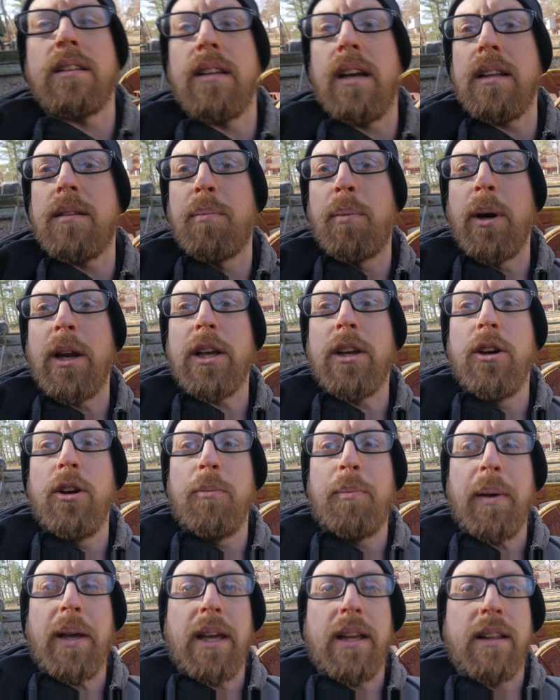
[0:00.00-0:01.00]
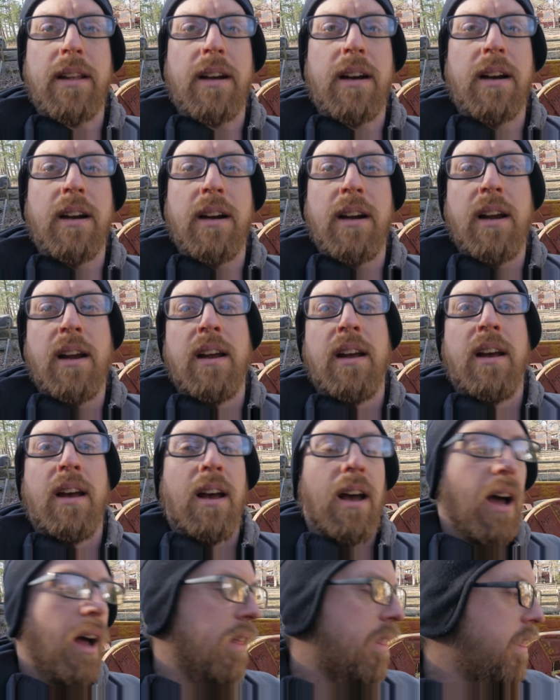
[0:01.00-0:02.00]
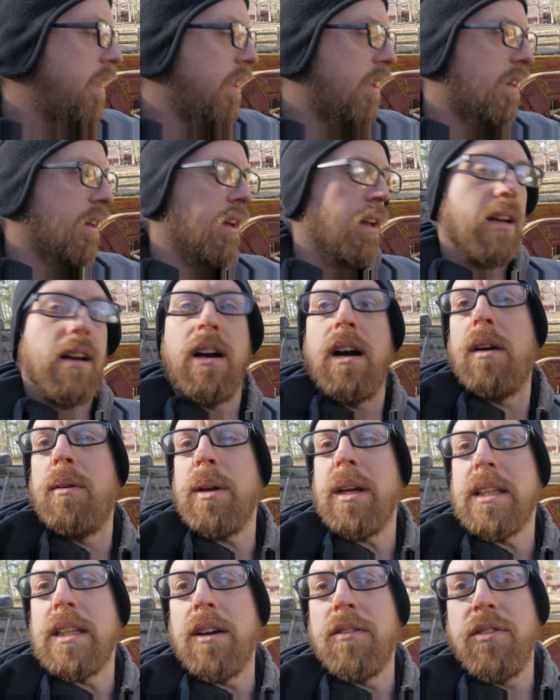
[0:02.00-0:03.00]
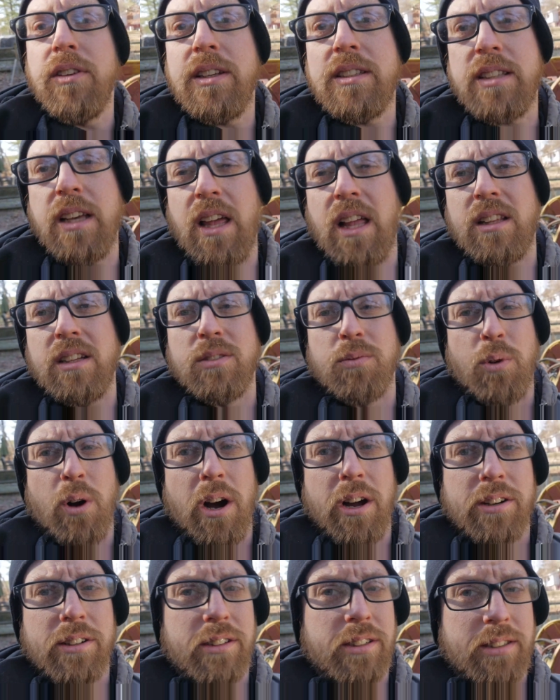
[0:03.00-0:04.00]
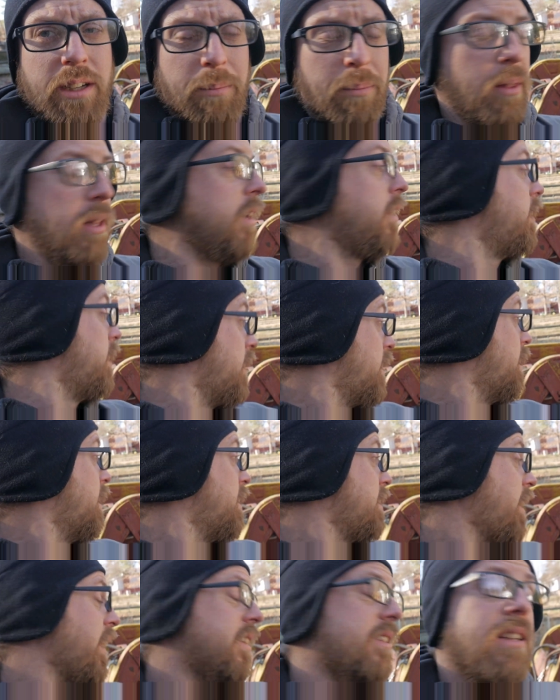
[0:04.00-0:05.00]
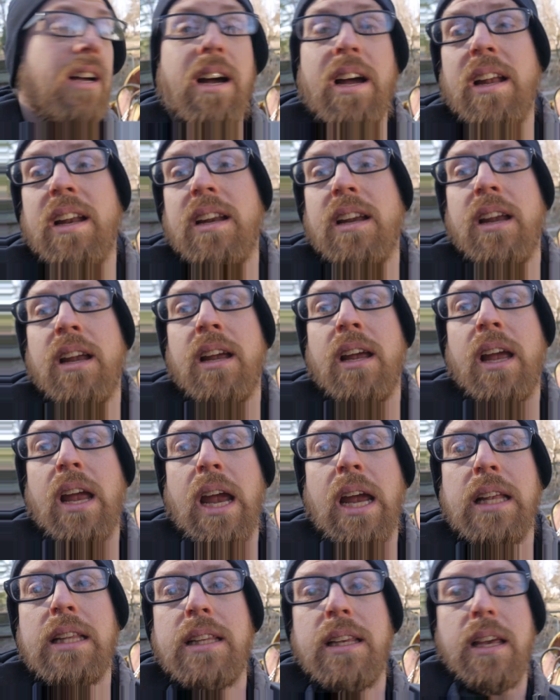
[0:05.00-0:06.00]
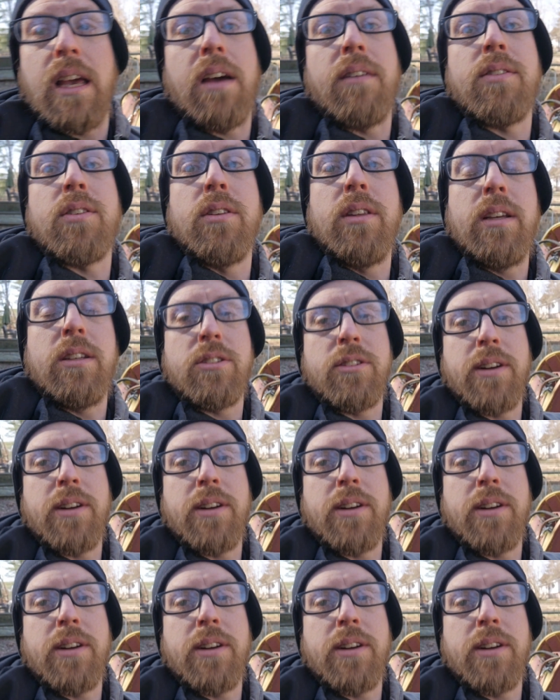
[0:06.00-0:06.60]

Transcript: so that's pretty goopy in there. I think we could definitely say that there's water or something. That's not ATF. So these